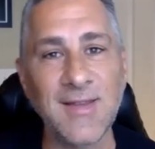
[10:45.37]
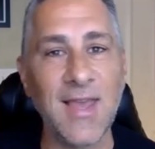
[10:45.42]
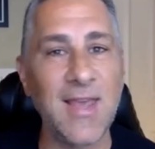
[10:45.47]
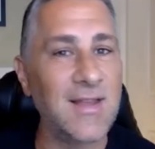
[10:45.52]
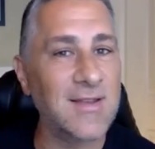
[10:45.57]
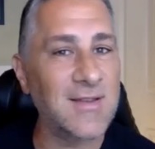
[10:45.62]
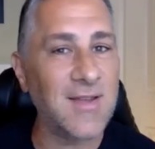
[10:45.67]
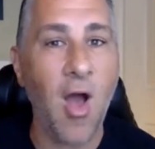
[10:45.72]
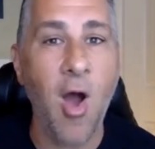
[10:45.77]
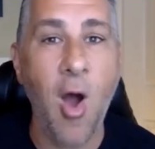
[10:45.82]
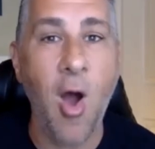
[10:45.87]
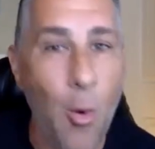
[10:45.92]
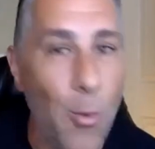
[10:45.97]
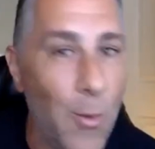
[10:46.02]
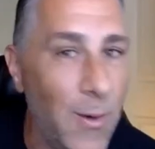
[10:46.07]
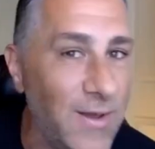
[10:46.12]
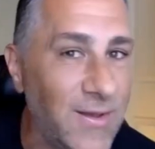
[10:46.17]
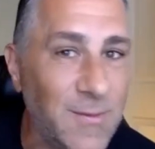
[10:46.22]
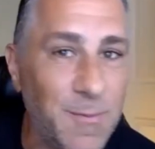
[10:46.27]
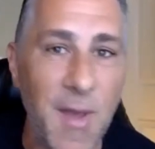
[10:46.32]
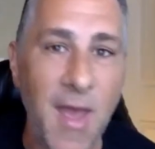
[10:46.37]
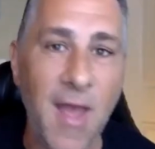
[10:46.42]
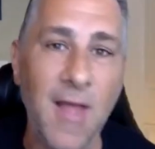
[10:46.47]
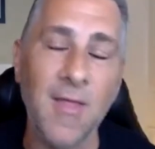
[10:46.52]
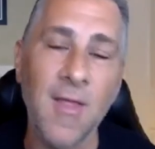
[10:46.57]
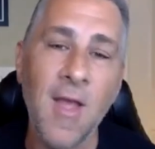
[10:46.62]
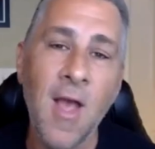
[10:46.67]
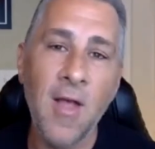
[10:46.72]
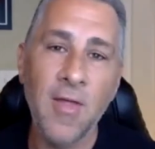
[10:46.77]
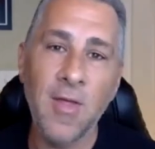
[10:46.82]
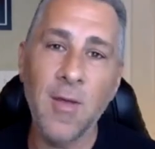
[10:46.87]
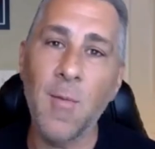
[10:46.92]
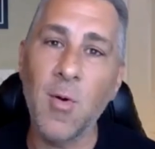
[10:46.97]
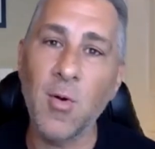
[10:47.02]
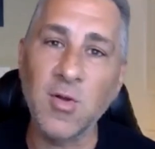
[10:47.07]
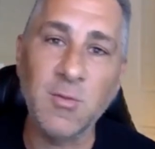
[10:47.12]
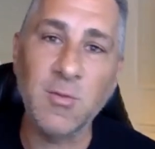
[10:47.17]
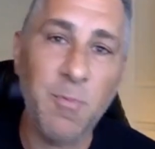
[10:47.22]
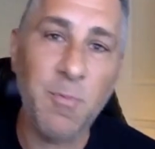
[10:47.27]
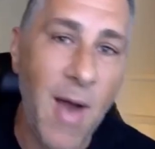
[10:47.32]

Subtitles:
It has always been the most